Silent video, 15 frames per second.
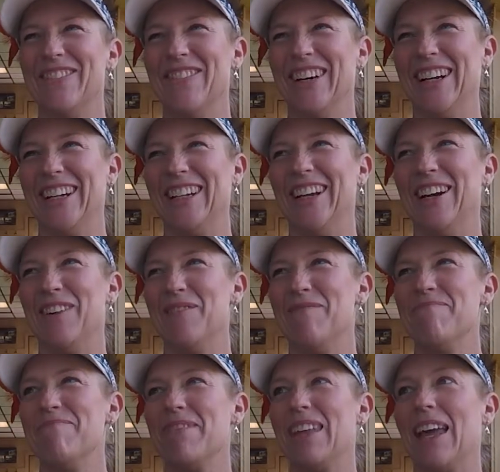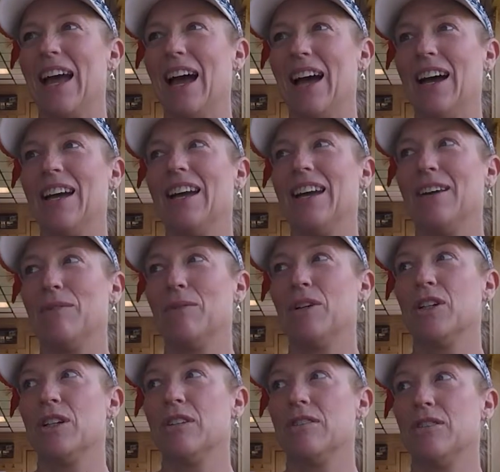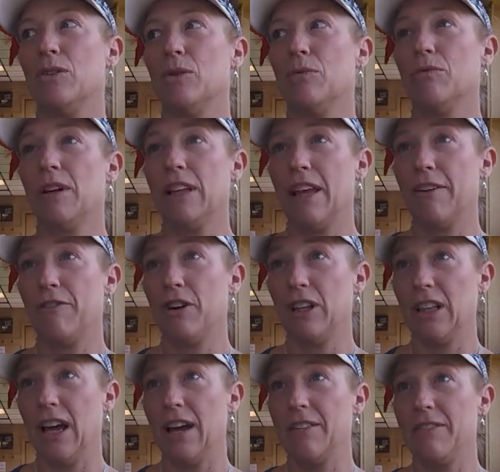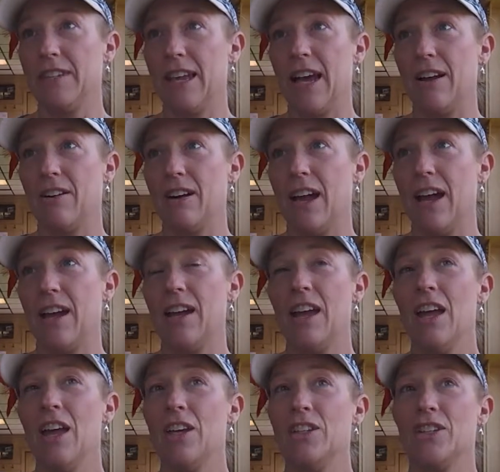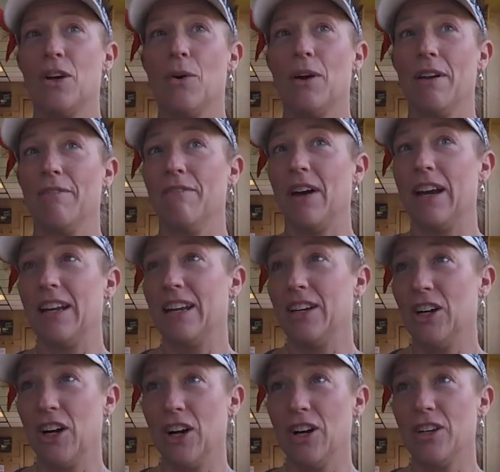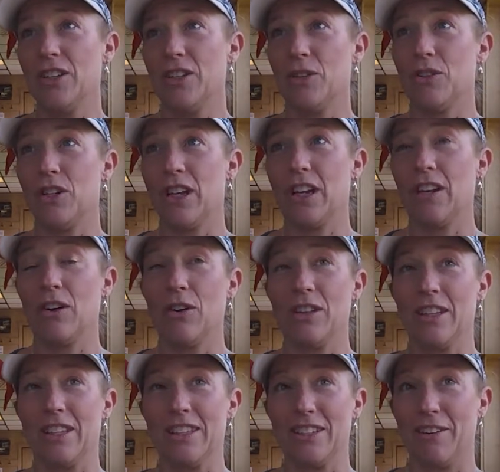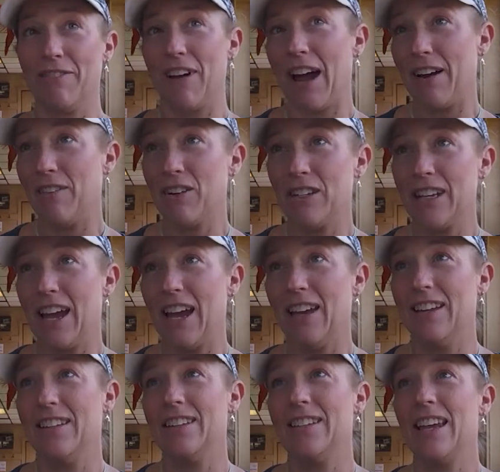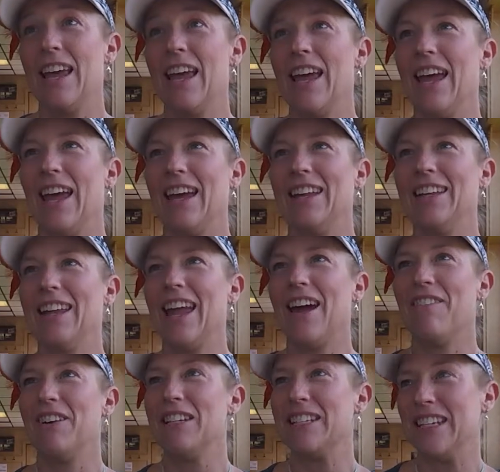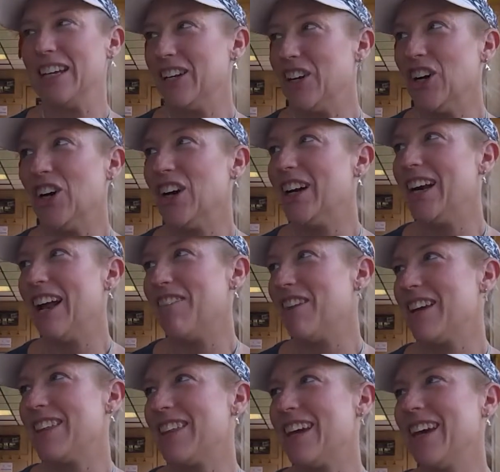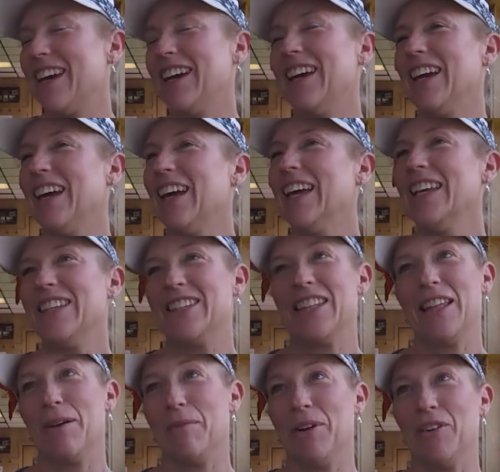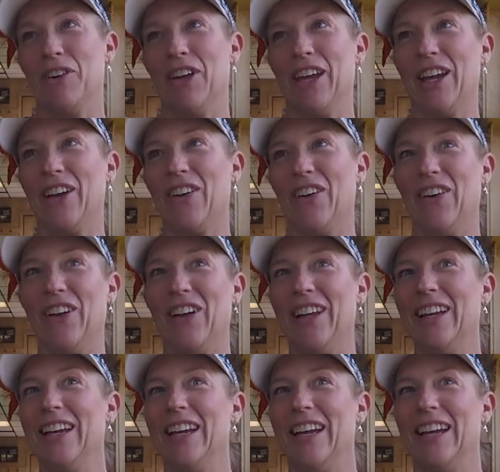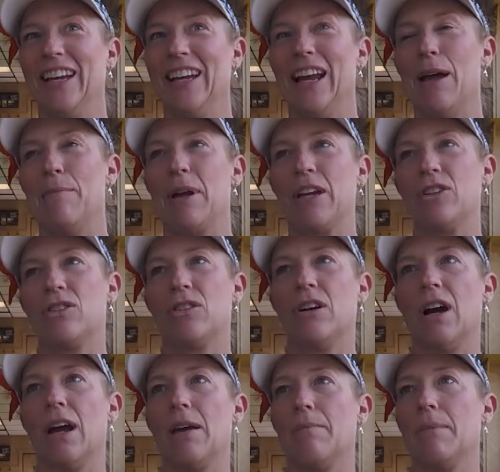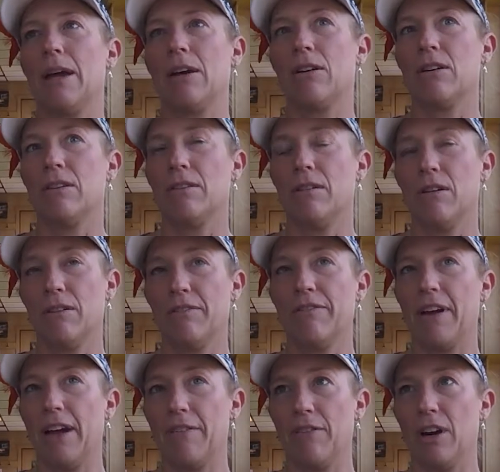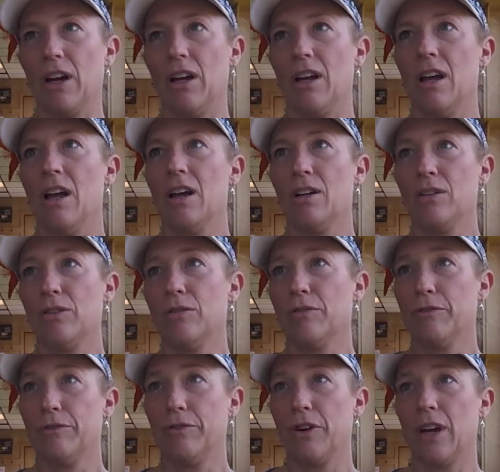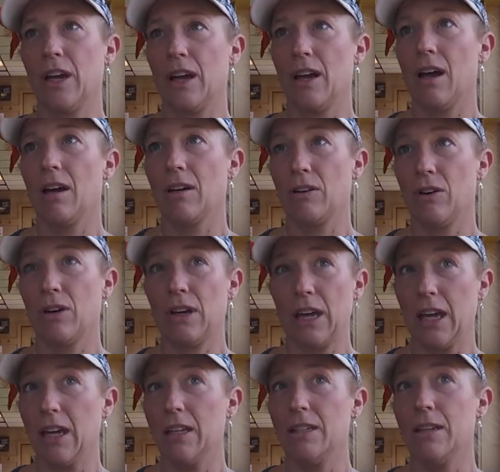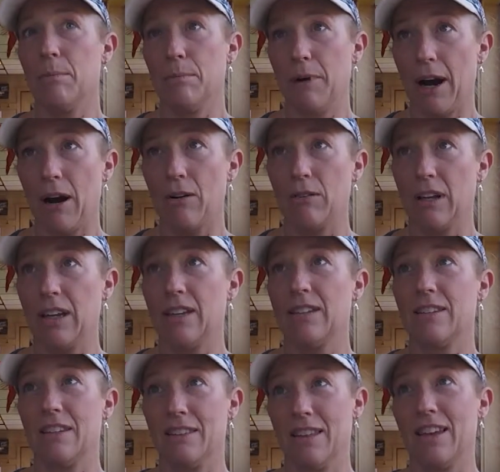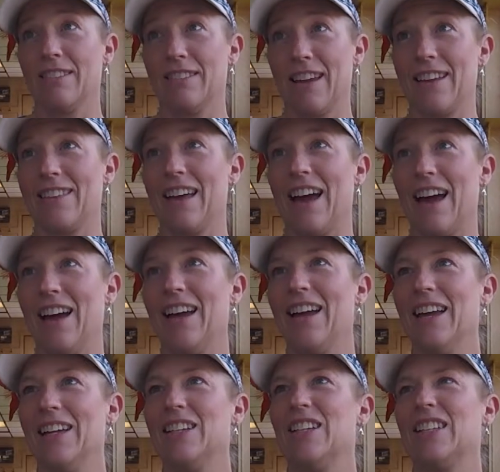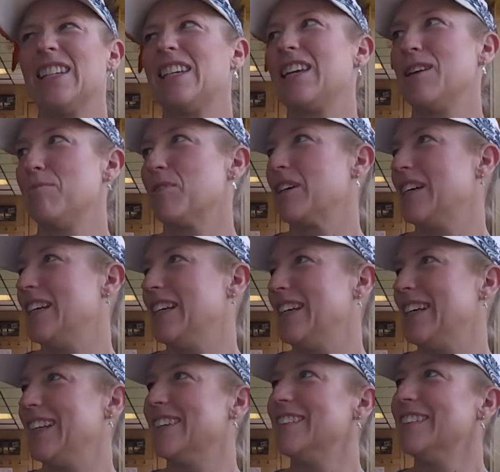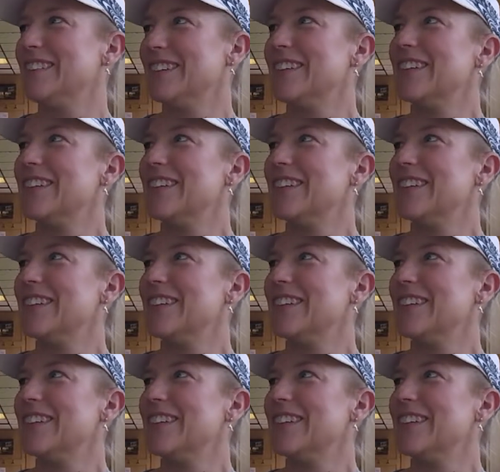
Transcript: But yeah, and we're doing Relay for Life Saturday, so we invited her so she can go to the Survivor tent and have a dinner and everything. So that'd be really cool. And I make sure I make her favorite gluten-free cookies and brownies and things like that, just to keep her eating.